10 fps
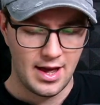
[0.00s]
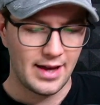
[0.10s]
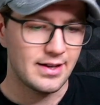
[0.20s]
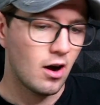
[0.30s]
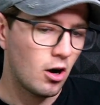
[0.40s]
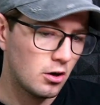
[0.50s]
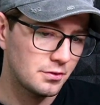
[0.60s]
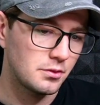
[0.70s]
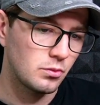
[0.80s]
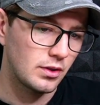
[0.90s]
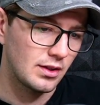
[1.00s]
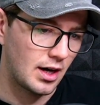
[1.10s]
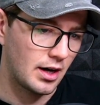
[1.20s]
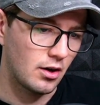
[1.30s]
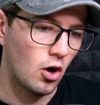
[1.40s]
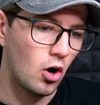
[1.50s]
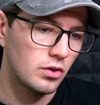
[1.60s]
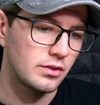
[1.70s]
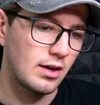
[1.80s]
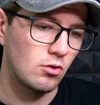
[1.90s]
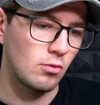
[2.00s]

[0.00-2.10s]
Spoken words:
and they often rely on their